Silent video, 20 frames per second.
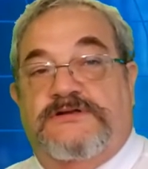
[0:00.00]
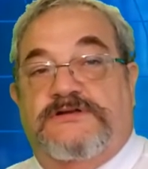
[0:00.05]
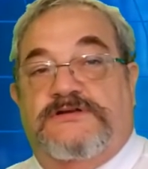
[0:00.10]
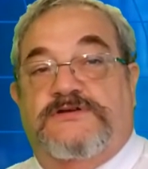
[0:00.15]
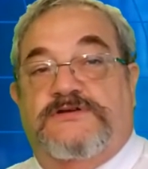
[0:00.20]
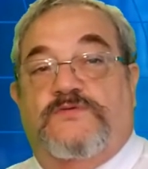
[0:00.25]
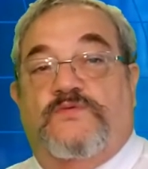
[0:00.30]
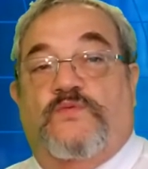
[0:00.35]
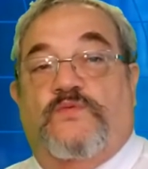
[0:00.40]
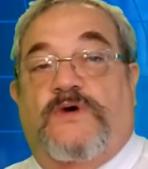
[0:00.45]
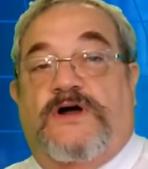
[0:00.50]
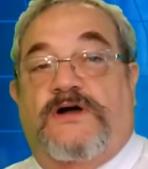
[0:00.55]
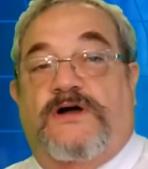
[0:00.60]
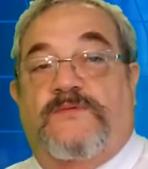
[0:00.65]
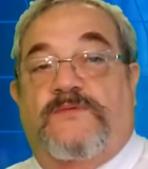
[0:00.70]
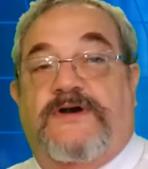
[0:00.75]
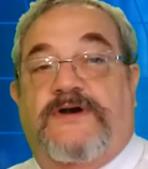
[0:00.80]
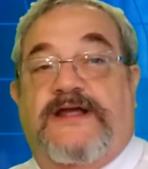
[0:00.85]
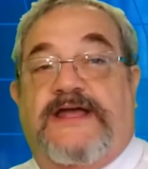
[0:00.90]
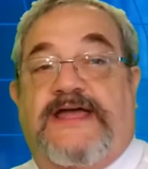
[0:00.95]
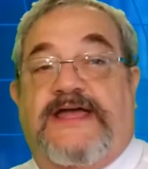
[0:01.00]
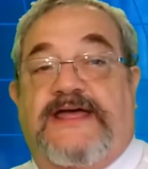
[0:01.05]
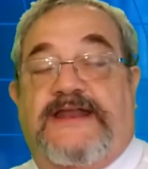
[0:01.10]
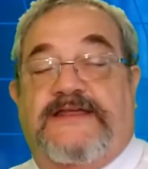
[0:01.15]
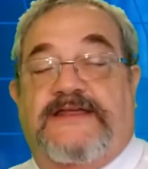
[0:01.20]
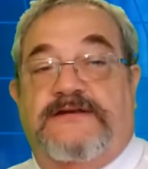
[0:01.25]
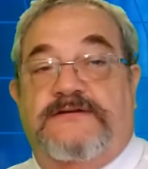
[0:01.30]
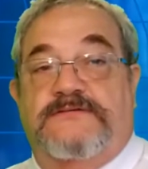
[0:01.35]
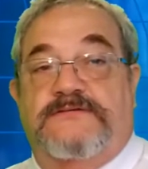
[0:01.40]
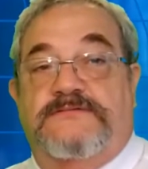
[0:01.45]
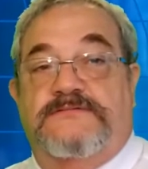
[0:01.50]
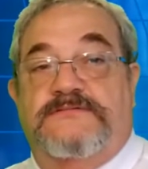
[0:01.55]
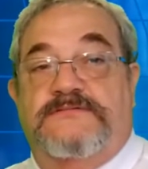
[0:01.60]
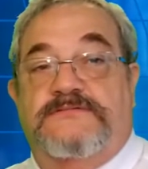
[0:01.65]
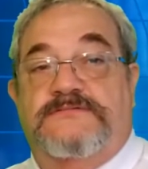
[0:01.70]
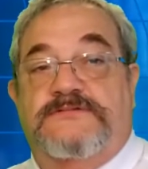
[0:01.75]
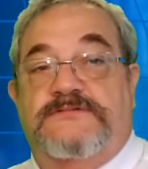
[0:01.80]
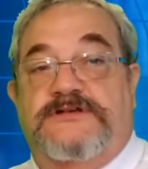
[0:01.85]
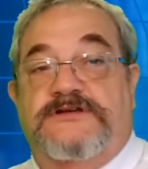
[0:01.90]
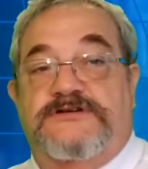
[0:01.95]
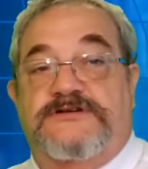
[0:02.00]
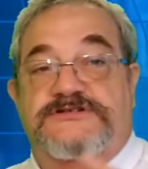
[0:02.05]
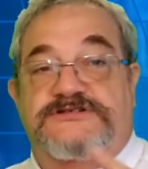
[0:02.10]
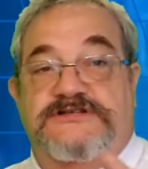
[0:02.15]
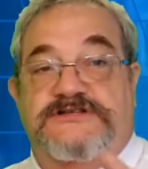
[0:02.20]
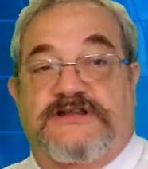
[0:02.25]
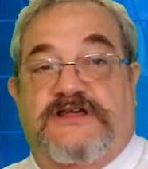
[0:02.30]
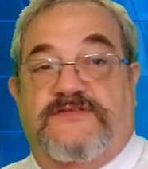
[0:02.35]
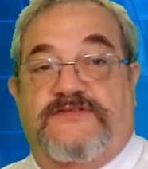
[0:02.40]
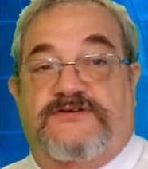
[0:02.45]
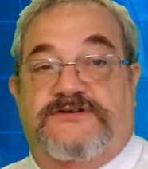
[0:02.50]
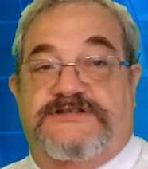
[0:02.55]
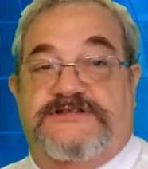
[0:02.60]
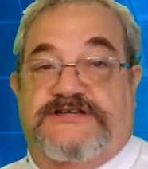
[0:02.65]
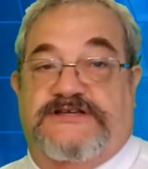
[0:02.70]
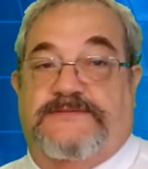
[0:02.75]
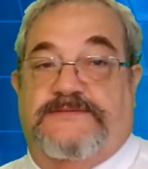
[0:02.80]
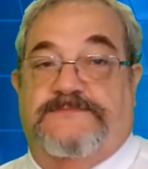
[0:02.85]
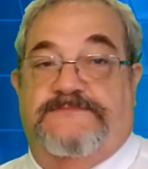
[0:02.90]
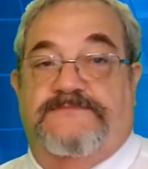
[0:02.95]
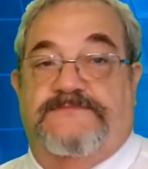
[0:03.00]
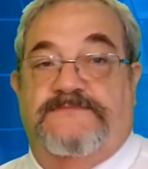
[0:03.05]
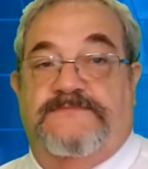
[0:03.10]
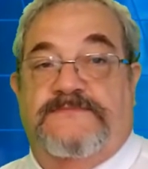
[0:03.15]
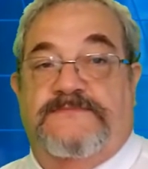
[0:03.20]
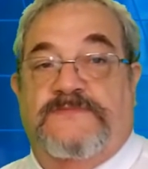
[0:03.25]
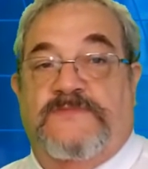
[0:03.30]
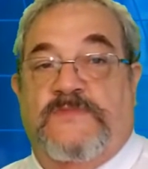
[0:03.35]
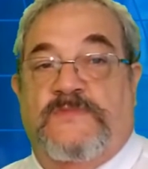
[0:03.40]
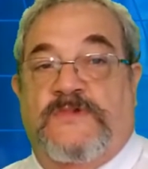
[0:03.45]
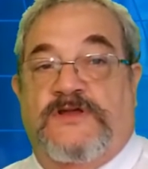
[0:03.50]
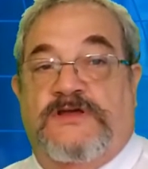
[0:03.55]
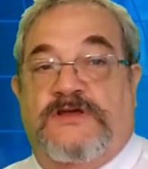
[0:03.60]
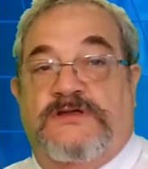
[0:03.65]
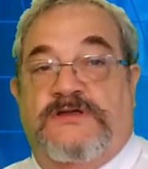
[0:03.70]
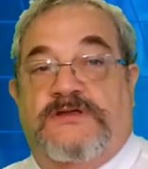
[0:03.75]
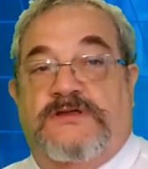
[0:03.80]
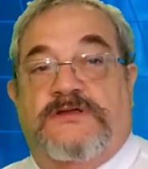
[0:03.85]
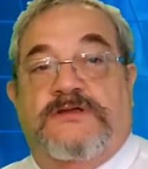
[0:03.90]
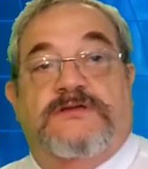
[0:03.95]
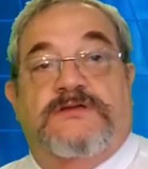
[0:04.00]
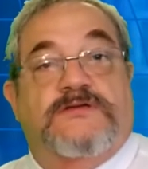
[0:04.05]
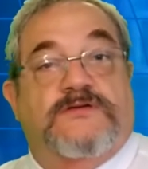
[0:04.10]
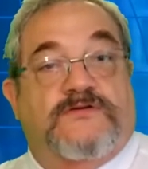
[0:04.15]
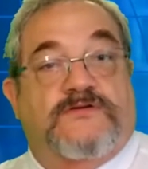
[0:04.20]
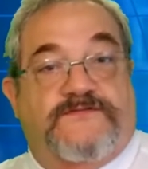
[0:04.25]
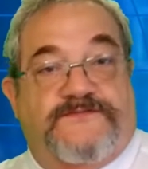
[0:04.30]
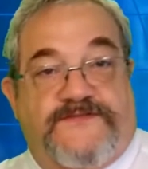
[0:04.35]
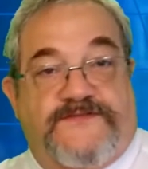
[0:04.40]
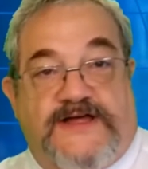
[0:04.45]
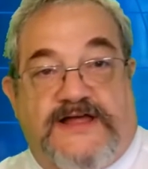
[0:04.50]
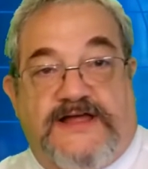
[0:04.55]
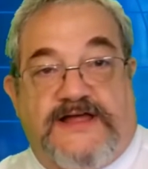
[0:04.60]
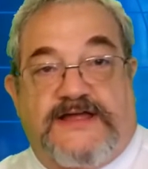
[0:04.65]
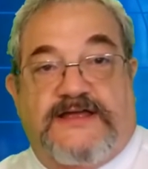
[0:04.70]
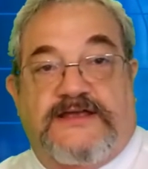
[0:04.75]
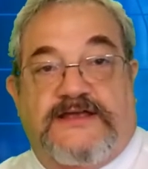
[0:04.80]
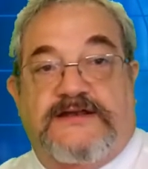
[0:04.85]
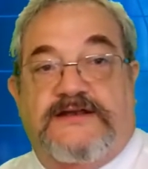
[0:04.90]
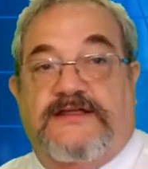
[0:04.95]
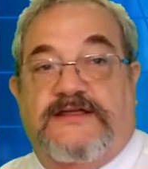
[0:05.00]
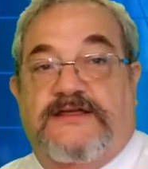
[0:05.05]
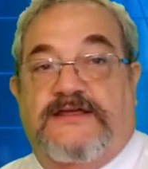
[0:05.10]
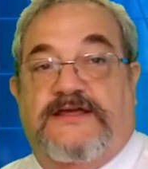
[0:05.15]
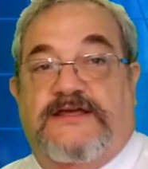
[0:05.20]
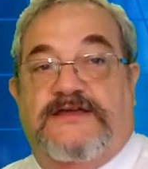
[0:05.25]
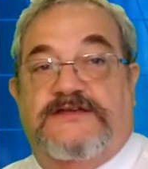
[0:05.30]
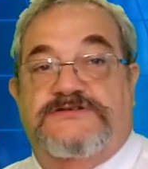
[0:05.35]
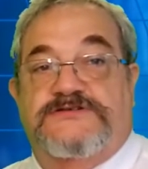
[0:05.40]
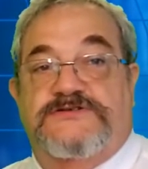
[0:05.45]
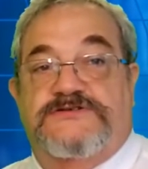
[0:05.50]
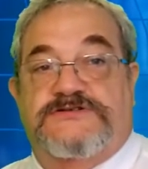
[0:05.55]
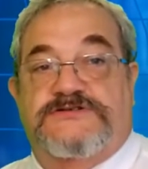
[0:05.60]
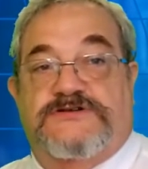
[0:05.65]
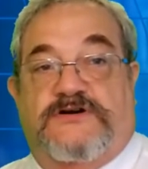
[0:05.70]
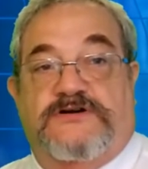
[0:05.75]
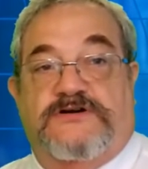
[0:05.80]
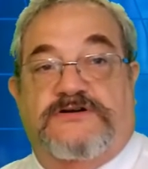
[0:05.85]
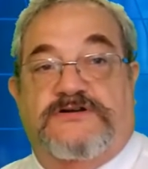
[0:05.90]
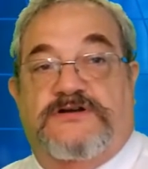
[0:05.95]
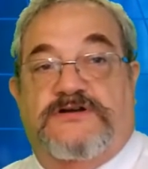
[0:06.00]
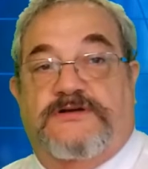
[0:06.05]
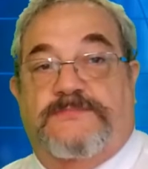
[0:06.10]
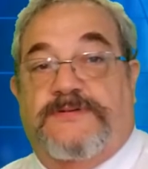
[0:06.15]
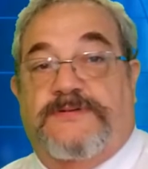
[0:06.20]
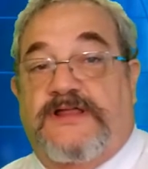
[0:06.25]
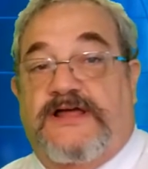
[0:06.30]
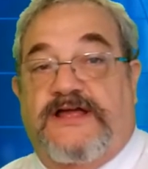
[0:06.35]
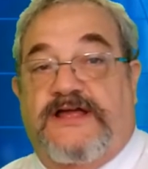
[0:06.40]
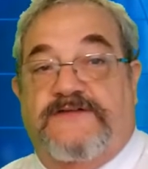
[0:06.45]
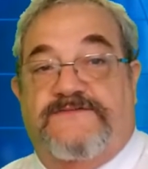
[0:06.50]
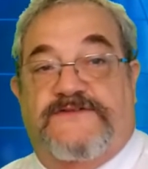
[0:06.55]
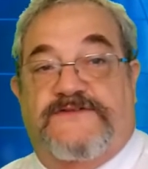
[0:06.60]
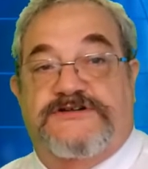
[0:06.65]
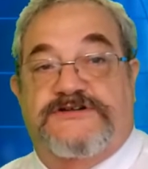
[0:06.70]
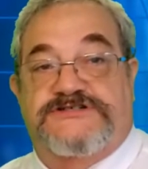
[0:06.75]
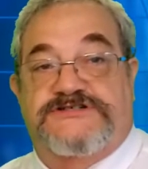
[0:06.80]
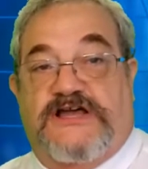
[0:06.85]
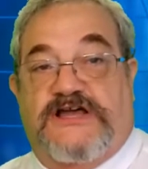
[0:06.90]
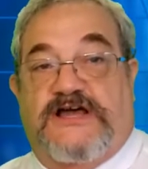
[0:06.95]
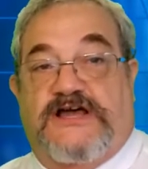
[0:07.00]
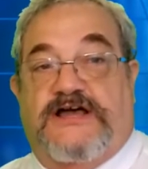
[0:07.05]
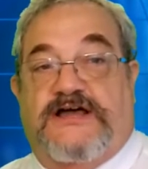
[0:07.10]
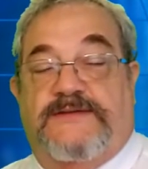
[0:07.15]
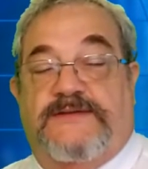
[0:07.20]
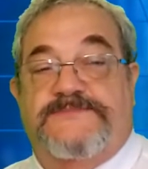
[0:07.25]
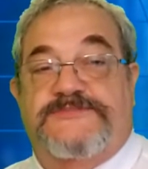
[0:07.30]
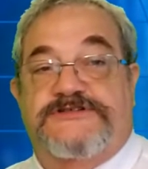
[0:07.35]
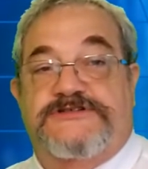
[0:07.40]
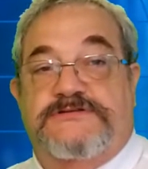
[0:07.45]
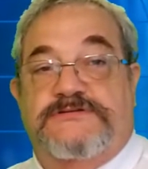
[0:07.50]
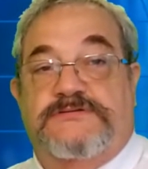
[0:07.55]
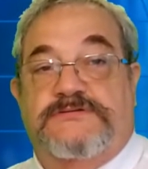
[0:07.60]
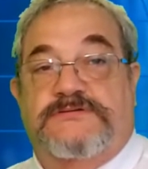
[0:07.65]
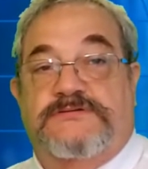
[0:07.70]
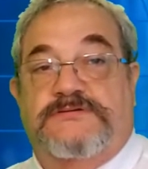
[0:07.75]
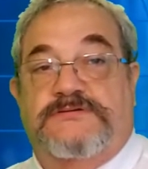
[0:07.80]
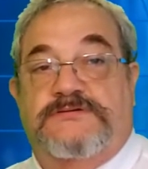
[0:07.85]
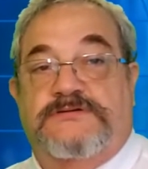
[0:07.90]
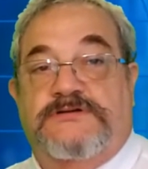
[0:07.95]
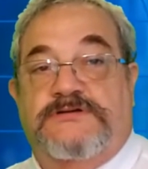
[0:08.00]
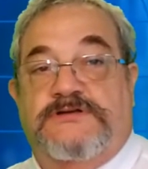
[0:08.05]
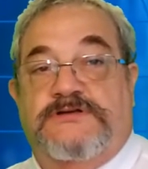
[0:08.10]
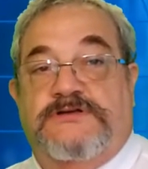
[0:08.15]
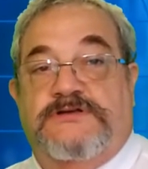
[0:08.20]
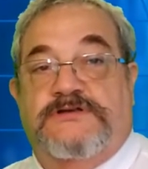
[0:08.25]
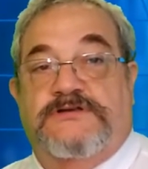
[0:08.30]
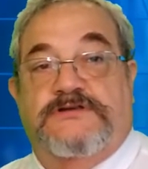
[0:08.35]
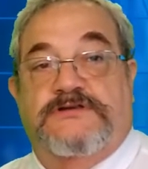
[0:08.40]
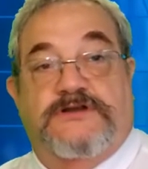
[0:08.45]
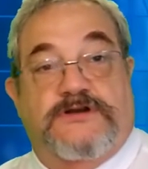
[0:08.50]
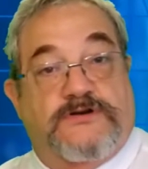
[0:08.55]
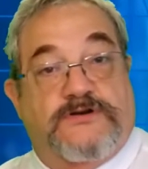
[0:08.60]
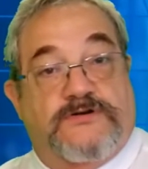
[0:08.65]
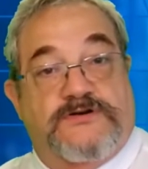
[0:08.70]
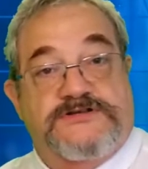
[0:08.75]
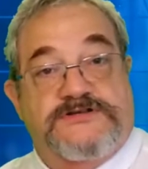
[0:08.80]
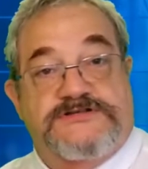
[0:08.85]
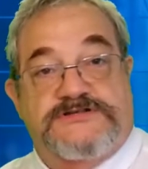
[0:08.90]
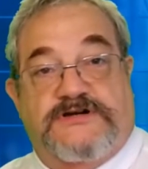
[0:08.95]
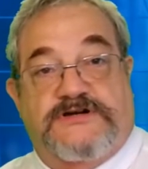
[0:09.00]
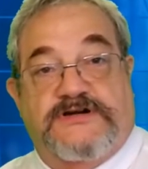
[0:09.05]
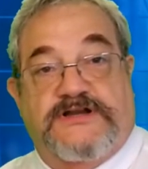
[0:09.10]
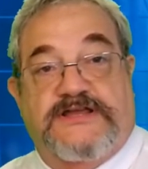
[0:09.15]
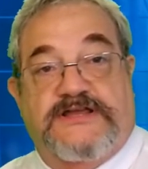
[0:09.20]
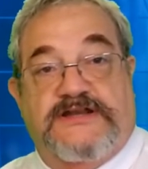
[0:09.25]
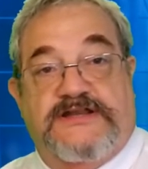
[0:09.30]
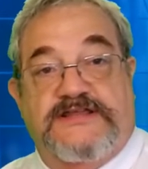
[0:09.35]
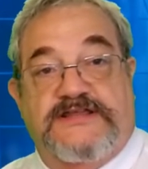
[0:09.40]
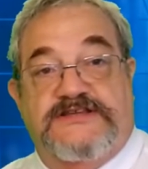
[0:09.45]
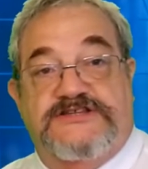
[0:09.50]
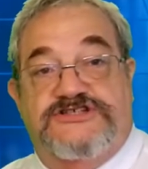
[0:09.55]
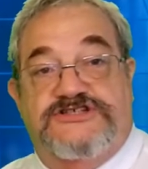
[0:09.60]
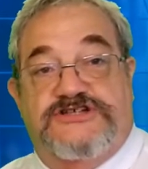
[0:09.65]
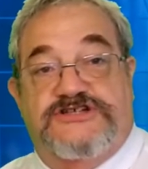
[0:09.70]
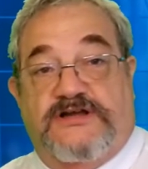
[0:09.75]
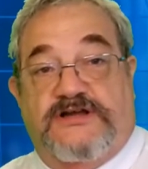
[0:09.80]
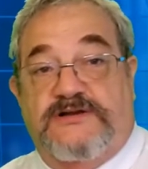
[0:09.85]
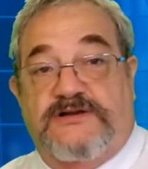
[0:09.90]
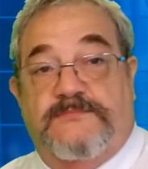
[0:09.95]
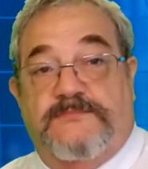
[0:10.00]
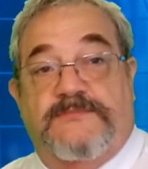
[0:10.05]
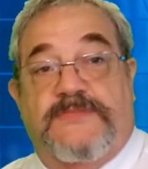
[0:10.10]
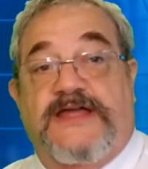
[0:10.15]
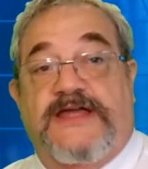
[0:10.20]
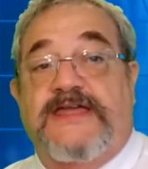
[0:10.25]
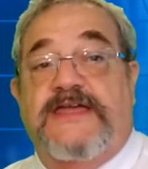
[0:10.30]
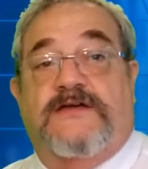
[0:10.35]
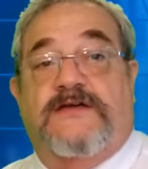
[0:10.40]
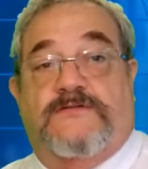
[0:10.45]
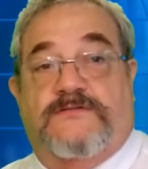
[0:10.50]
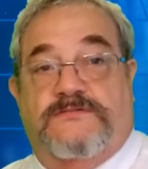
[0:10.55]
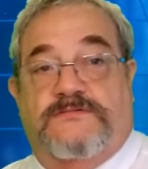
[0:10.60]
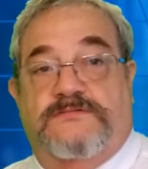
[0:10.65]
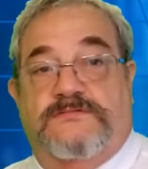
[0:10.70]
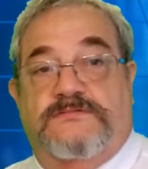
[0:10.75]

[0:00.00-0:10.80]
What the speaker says: And while we're at it, here's another tip. You'll find as you start to apply for jobs that you're going to start getting junk mail